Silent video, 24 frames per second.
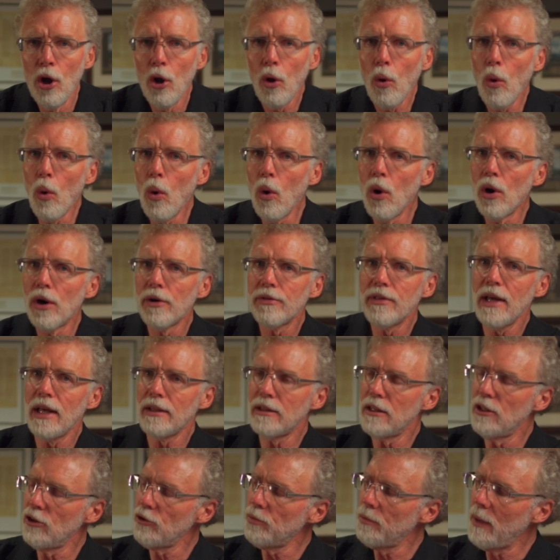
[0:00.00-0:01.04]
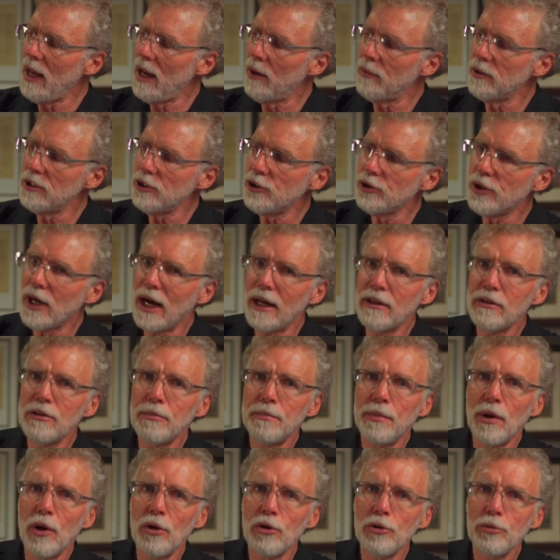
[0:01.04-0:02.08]
or that this man was trying to
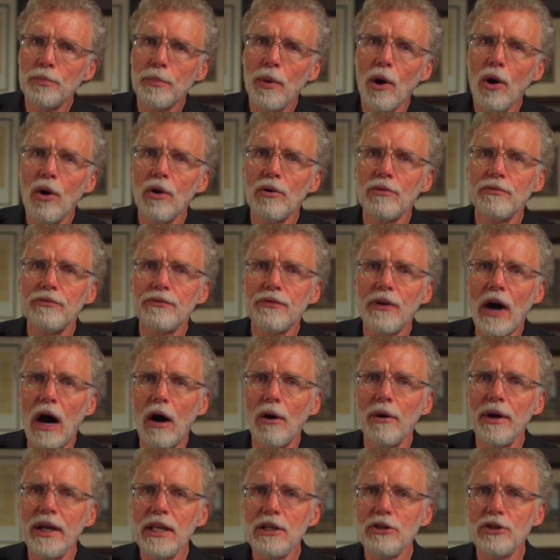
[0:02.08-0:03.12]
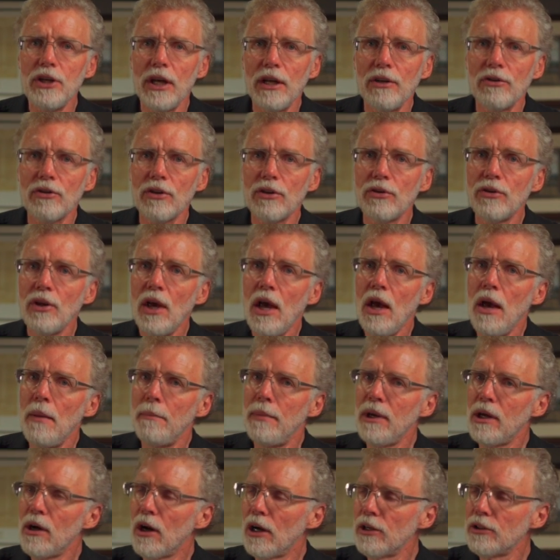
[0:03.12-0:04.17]
postpone following Jesus
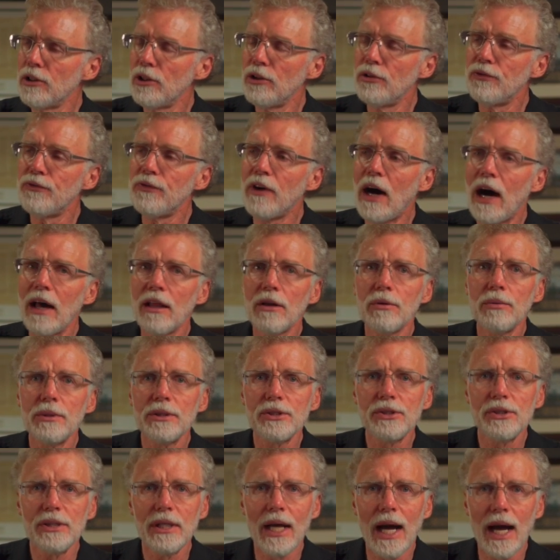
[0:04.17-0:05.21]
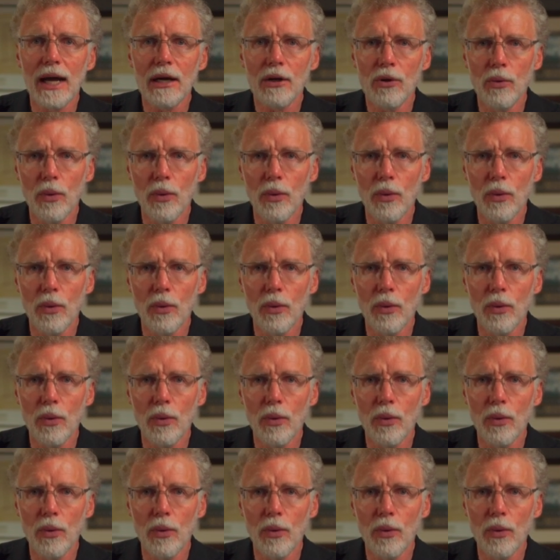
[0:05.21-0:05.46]
because his father was not